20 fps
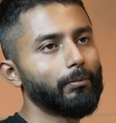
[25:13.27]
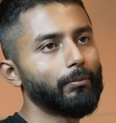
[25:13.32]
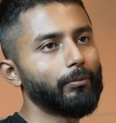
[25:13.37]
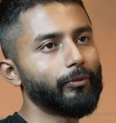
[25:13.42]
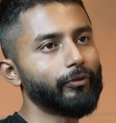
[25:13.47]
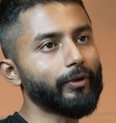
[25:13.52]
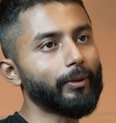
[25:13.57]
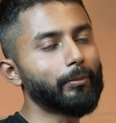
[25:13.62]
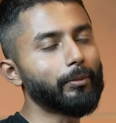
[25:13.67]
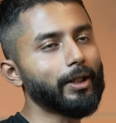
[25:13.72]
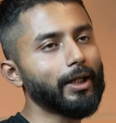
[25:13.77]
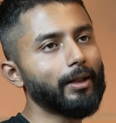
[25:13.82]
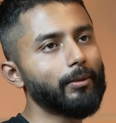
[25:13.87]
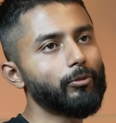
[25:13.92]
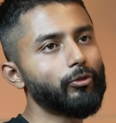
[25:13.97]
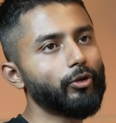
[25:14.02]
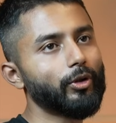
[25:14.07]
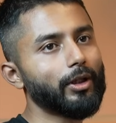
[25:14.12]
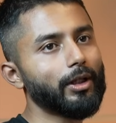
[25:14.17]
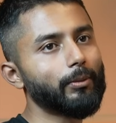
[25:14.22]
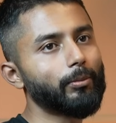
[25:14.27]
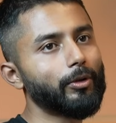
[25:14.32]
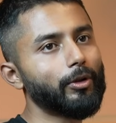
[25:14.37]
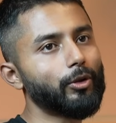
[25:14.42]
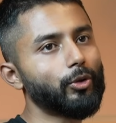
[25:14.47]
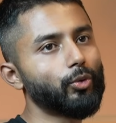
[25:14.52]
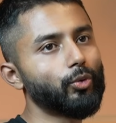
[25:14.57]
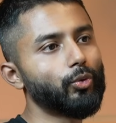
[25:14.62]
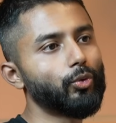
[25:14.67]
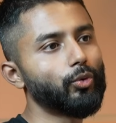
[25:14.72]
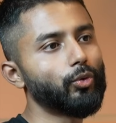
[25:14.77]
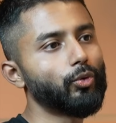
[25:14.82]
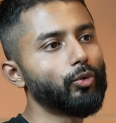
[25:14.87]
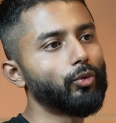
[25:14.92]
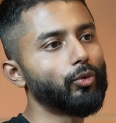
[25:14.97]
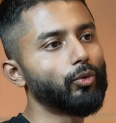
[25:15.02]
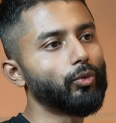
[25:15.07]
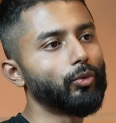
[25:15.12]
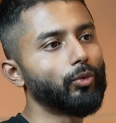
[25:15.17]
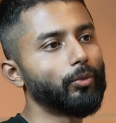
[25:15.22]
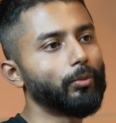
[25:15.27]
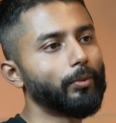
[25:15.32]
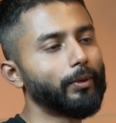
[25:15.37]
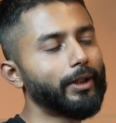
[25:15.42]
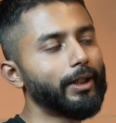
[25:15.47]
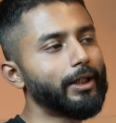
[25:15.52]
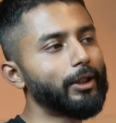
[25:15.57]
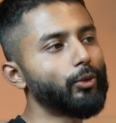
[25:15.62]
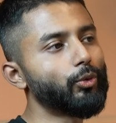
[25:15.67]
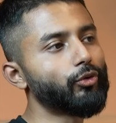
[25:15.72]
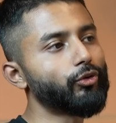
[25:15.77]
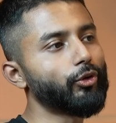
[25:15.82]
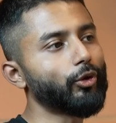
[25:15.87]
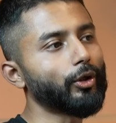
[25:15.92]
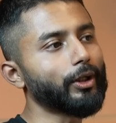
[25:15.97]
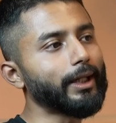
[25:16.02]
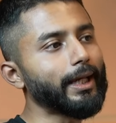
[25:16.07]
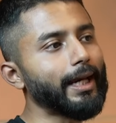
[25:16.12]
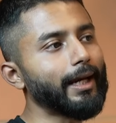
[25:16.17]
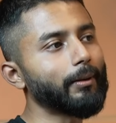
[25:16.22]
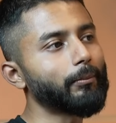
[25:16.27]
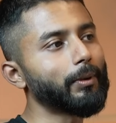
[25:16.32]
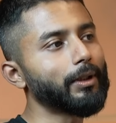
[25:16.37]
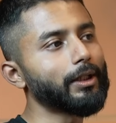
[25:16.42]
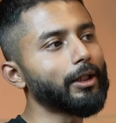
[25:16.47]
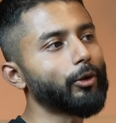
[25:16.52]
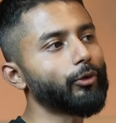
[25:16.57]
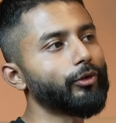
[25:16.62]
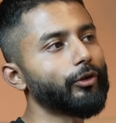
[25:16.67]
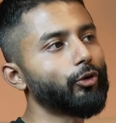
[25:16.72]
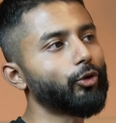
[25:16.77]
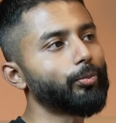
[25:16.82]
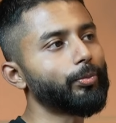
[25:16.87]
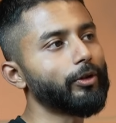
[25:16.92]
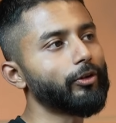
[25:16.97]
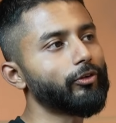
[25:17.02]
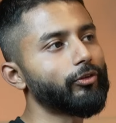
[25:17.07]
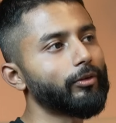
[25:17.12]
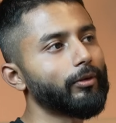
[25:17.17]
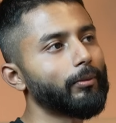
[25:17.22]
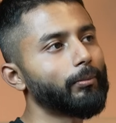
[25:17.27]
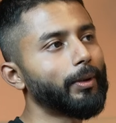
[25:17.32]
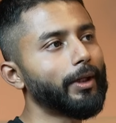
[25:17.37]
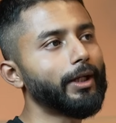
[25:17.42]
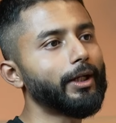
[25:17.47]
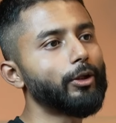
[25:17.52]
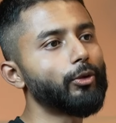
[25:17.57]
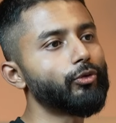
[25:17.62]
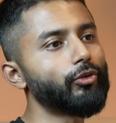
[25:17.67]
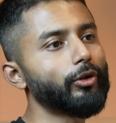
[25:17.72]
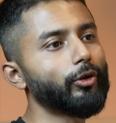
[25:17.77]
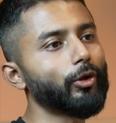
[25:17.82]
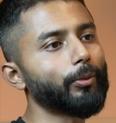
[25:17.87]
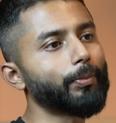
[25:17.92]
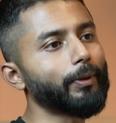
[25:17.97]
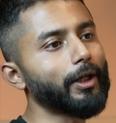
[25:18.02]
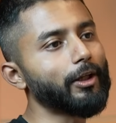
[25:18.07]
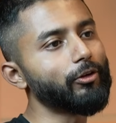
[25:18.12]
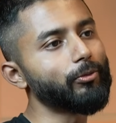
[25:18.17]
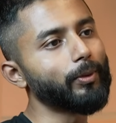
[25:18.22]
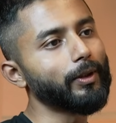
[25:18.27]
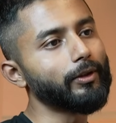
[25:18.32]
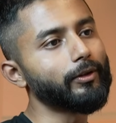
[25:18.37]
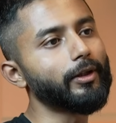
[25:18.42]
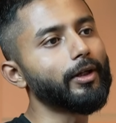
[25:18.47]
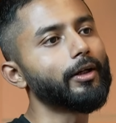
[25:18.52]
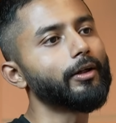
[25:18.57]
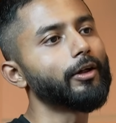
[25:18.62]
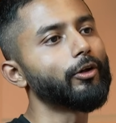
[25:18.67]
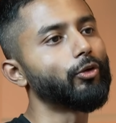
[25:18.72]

Sometimes you're able to reduce your CAC by 1,000 rupees by reducing your price by 300